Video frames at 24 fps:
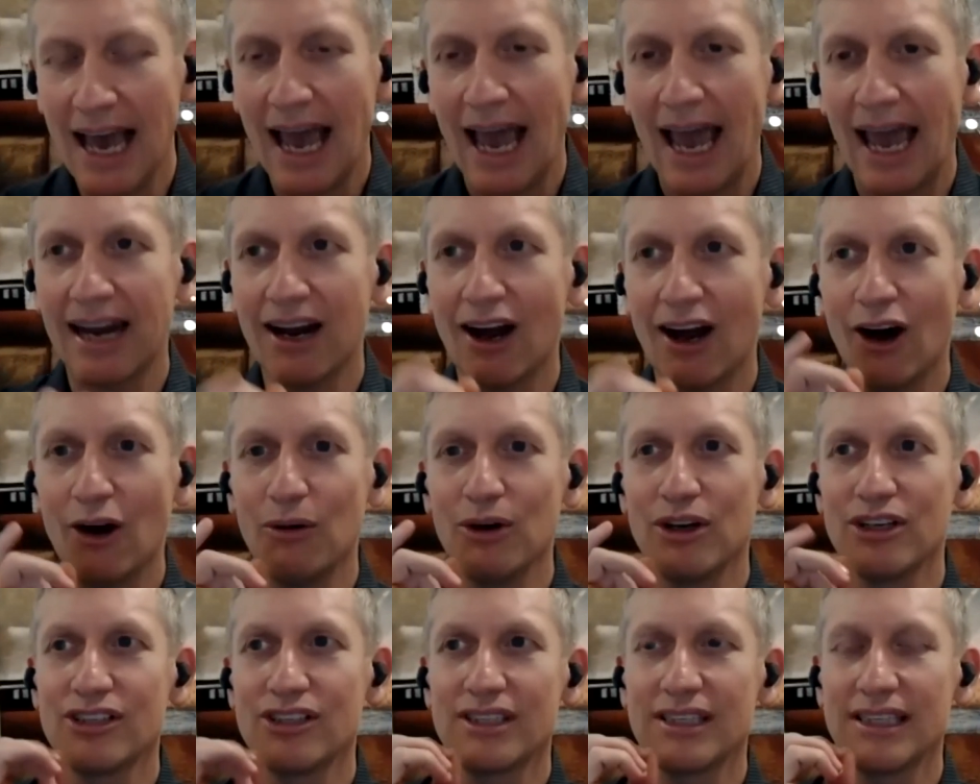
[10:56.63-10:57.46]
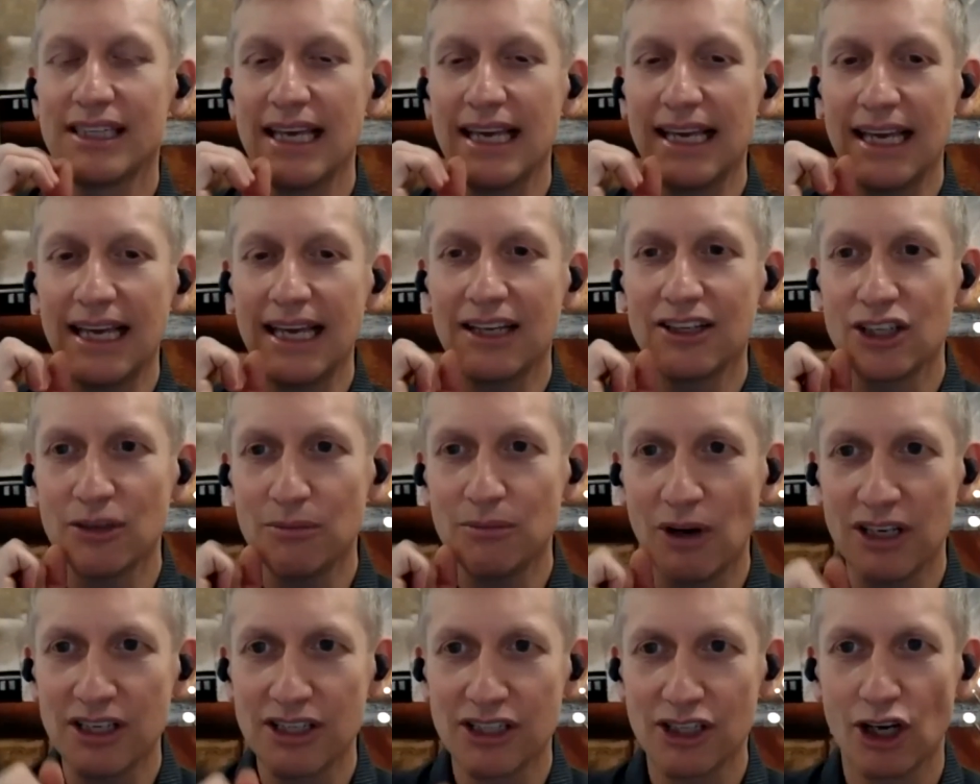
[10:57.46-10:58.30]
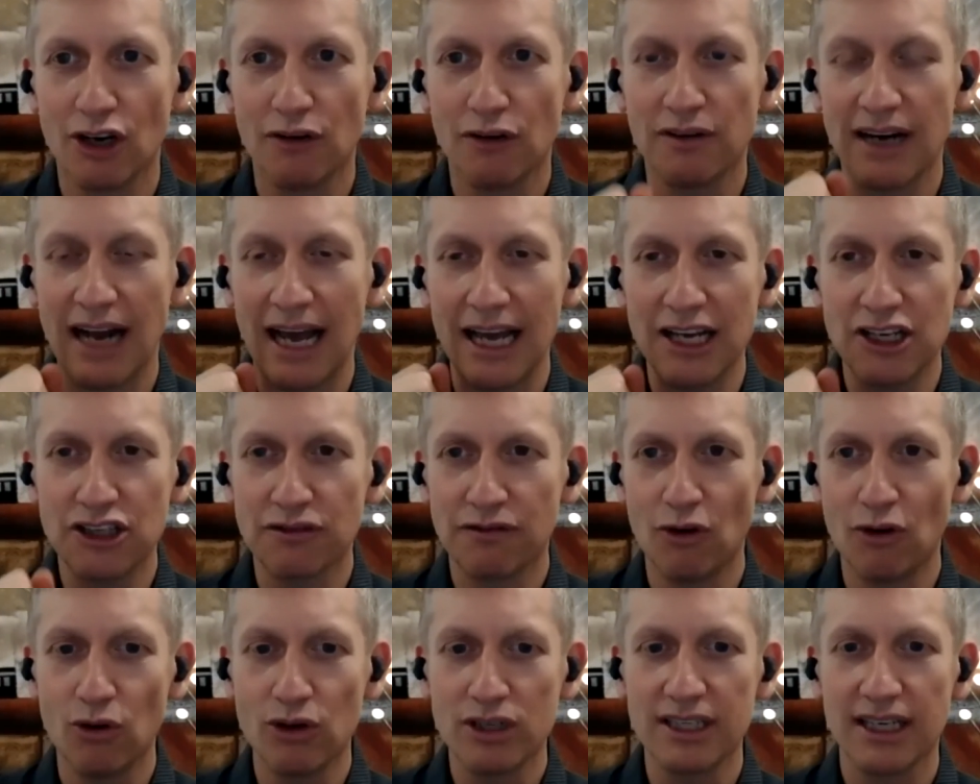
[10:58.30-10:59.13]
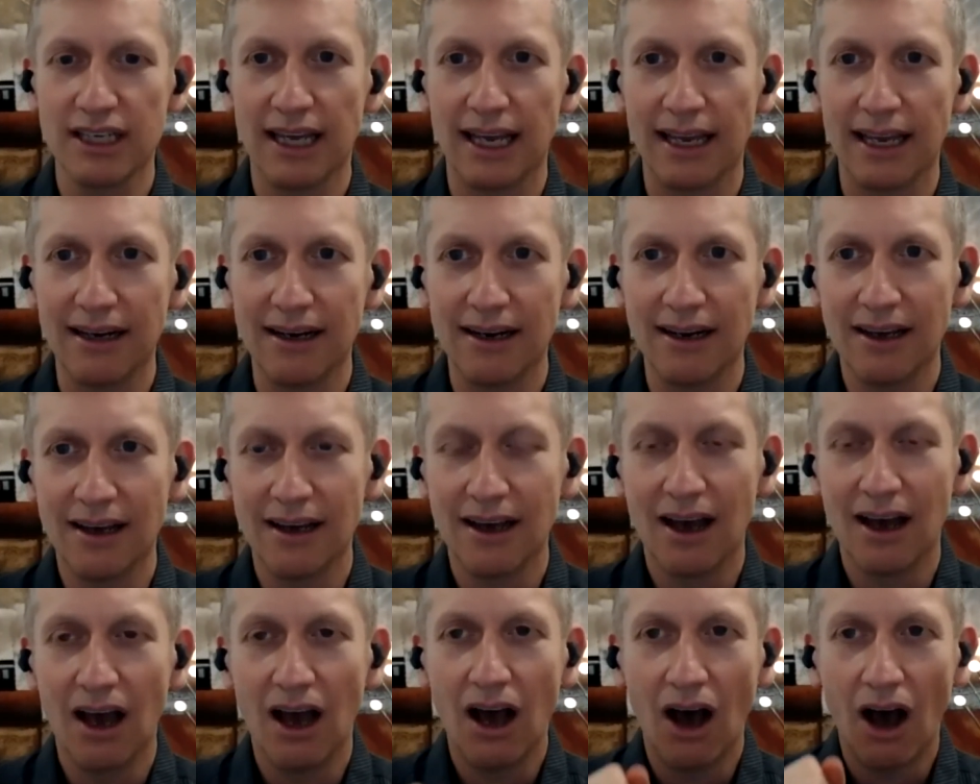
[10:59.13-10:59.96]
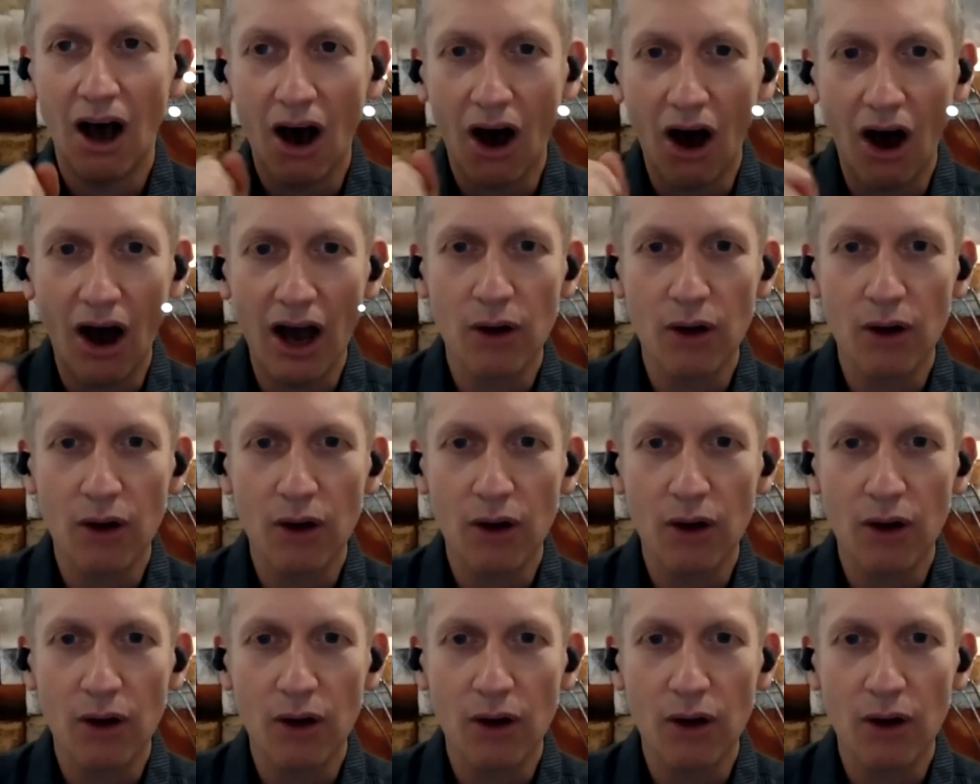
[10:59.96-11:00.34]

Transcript: and I was thinking to myself at age 14, I